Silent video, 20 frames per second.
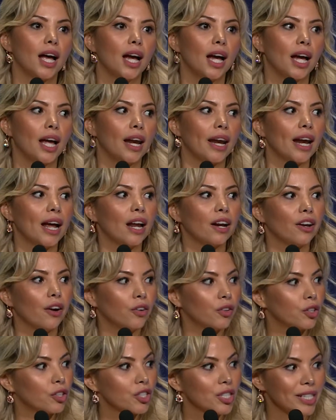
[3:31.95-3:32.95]
and not
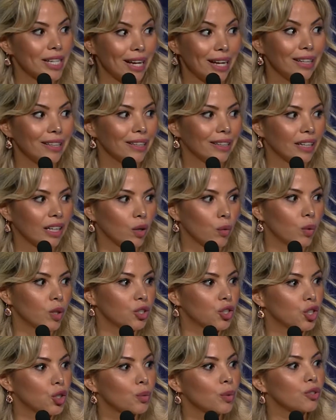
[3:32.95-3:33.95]
understanding what
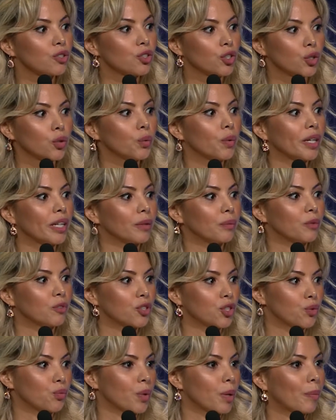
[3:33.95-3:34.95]
she was doing, which
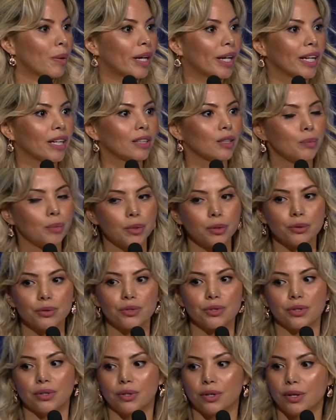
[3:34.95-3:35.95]
is repeating
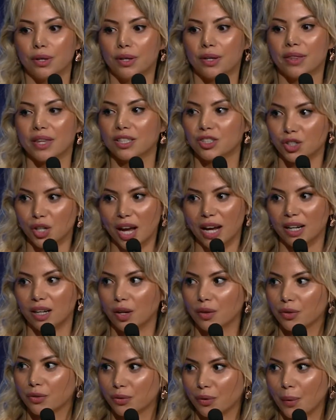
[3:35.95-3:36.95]
abuse that she had
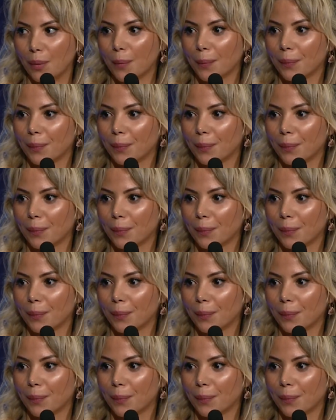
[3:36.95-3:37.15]
gone through.